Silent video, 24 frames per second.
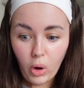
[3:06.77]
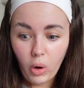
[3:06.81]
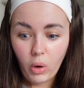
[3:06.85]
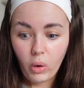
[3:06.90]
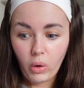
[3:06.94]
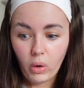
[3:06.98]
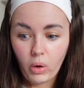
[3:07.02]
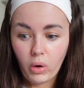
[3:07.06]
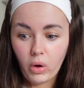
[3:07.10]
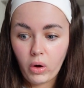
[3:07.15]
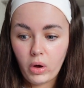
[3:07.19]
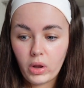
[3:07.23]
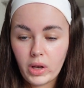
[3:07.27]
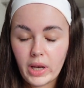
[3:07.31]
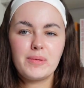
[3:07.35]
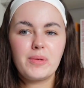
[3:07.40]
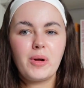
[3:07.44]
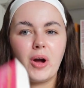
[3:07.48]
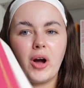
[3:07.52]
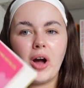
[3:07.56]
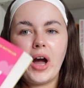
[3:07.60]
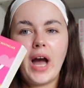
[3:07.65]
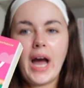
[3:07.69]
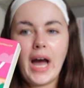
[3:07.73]
And then lastly we've
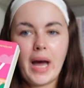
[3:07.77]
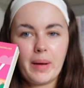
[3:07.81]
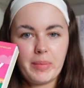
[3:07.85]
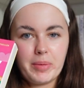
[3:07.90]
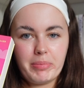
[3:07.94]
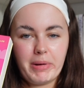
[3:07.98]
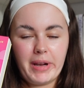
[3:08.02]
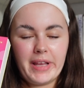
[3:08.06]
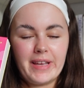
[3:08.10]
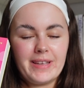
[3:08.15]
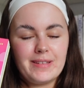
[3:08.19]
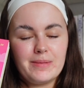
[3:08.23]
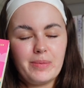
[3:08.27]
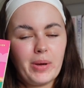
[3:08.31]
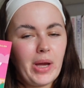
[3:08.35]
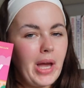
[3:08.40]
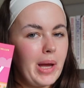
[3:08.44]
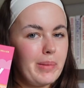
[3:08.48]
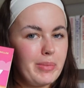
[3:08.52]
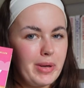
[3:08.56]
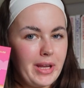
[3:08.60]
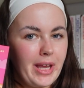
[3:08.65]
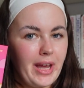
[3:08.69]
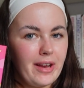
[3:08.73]
got Happy Place by
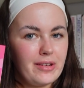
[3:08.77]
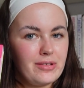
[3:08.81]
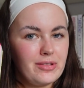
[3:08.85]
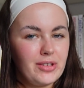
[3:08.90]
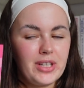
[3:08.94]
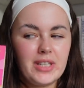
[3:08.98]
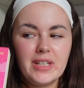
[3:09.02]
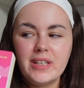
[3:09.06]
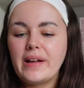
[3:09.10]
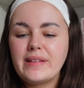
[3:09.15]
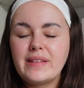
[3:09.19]
Emily Henry.